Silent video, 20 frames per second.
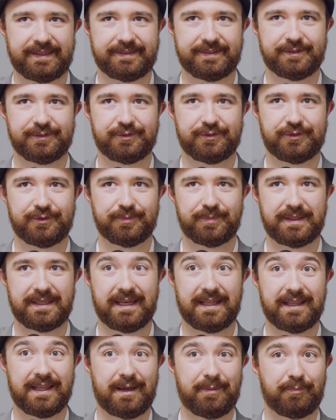this to be
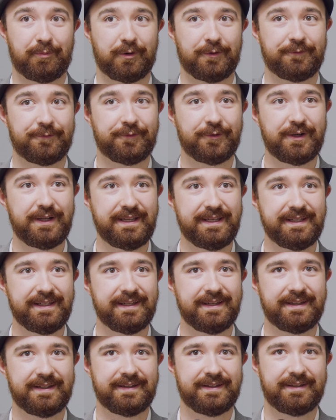a lot more freeing,
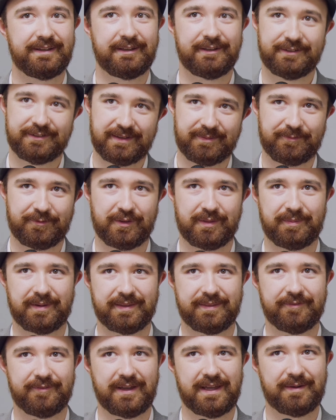except for the
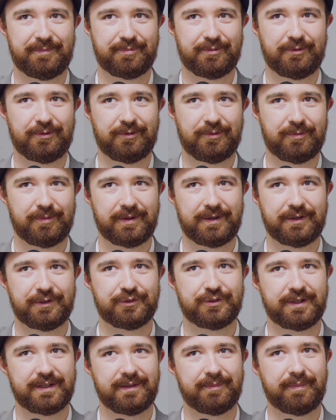month of April, where you're
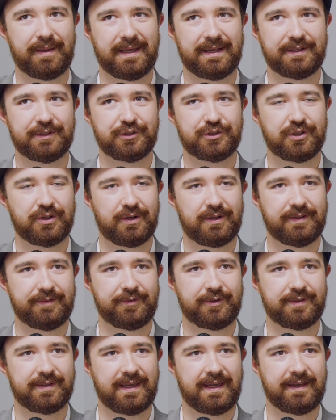trying to manage all of
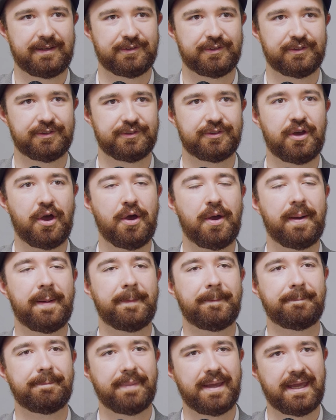your taxes.
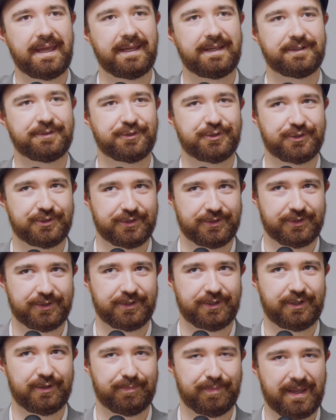Make sure
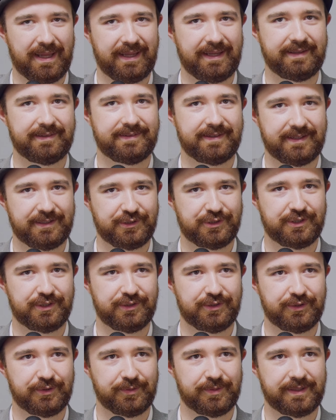you're paying attention
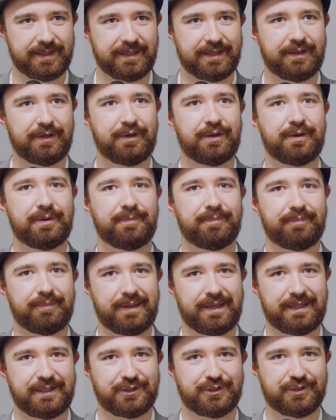to it.
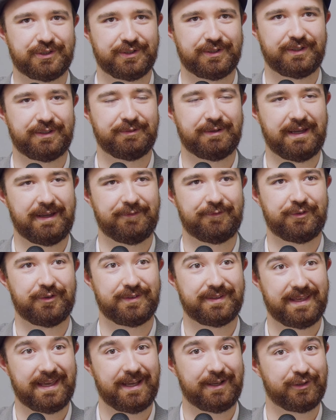Make sure you have your
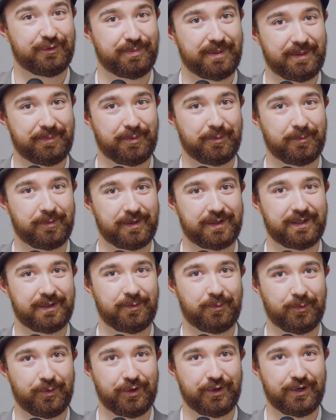tax paperwork in
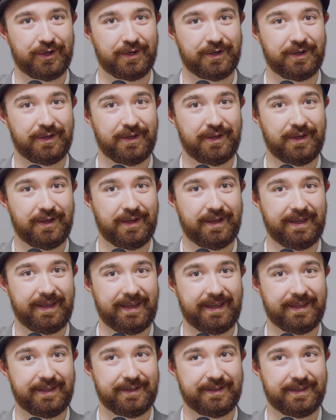order.
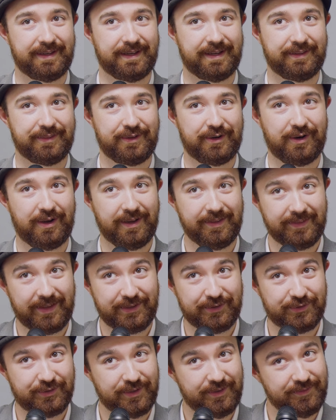And there are online
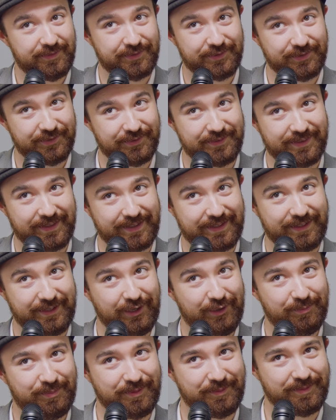services that can
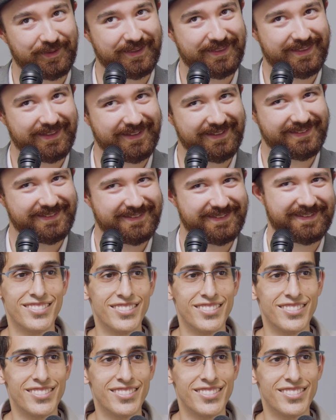help you with this.